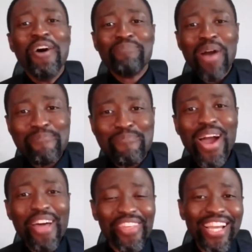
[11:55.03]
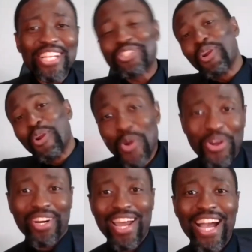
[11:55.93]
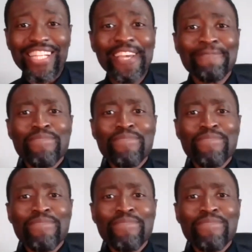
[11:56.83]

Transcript: my brother, is to look right.